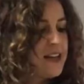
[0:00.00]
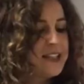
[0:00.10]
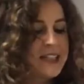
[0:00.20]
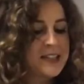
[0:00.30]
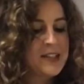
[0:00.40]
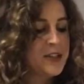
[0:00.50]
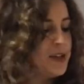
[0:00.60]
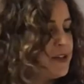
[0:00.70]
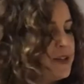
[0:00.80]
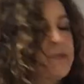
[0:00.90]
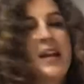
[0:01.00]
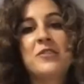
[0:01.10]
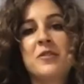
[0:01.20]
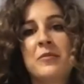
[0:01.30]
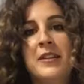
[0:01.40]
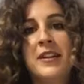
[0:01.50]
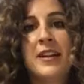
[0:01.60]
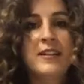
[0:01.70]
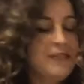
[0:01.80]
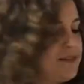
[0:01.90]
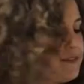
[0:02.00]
It says that you can use a pastry blender.